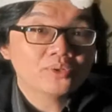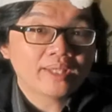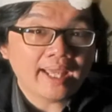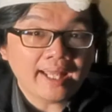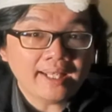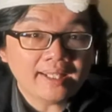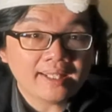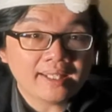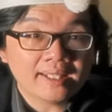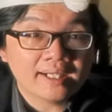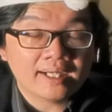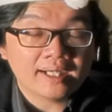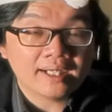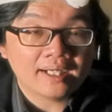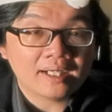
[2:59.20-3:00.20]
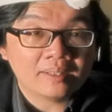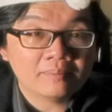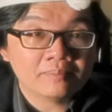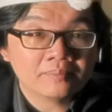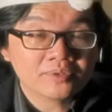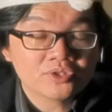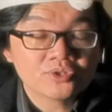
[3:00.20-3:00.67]
get a
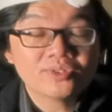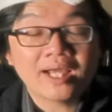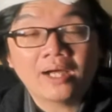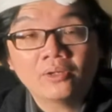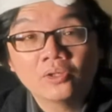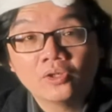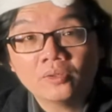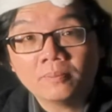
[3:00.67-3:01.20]
to download